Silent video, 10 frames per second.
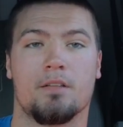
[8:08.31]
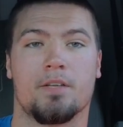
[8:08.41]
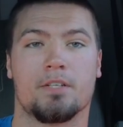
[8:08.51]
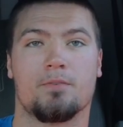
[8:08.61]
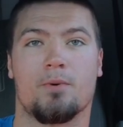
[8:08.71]

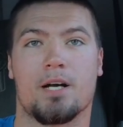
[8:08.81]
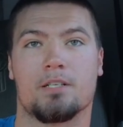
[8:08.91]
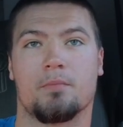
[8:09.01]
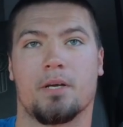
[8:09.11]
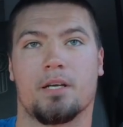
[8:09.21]
thanks for
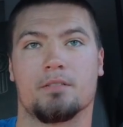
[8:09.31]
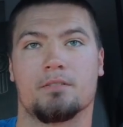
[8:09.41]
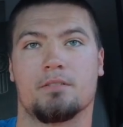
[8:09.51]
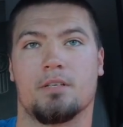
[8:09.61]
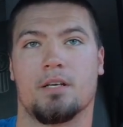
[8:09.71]
watching, man.
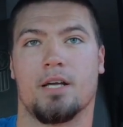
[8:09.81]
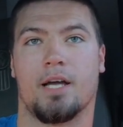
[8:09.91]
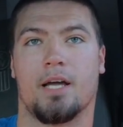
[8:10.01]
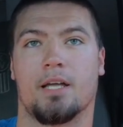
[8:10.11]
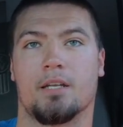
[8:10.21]

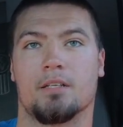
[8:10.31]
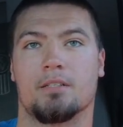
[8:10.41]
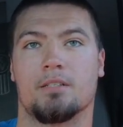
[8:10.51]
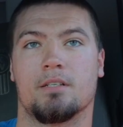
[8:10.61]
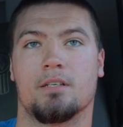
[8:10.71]
And
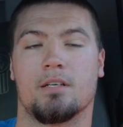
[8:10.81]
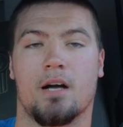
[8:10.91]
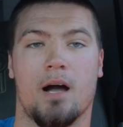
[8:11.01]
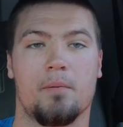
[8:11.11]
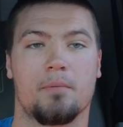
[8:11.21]

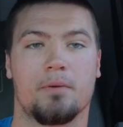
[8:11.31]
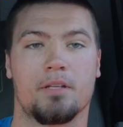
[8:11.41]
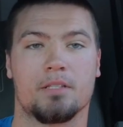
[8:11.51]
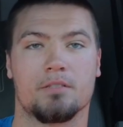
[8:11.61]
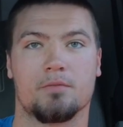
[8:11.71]
I'm going to
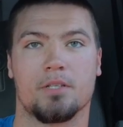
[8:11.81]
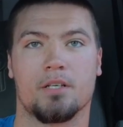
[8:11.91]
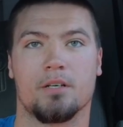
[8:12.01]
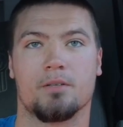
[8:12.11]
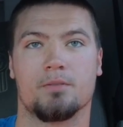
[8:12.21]
get this
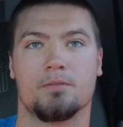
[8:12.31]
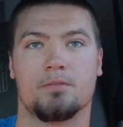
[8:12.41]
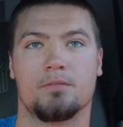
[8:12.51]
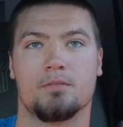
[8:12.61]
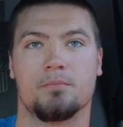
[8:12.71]
video
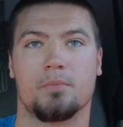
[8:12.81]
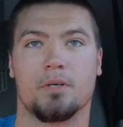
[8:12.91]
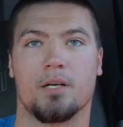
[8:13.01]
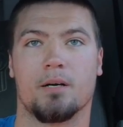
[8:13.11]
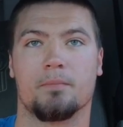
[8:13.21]

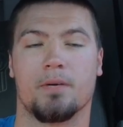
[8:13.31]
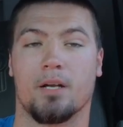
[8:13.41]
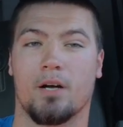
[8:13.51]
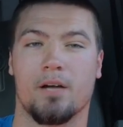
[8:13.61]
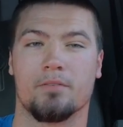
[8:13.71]
put up. I
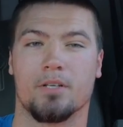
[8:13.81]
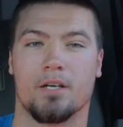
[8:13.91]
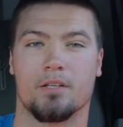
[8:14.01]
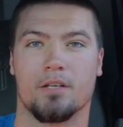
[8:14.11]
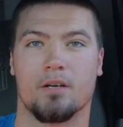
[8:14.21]
know I haven't done
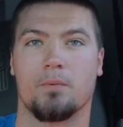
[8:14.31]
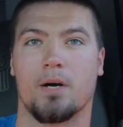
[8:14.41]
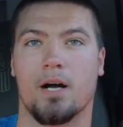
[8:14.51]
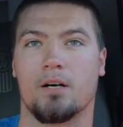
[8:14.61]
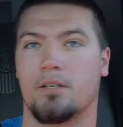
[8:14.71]
anything in a
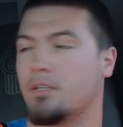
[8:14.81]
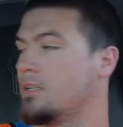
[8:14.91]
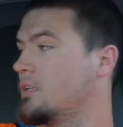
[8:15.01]
while.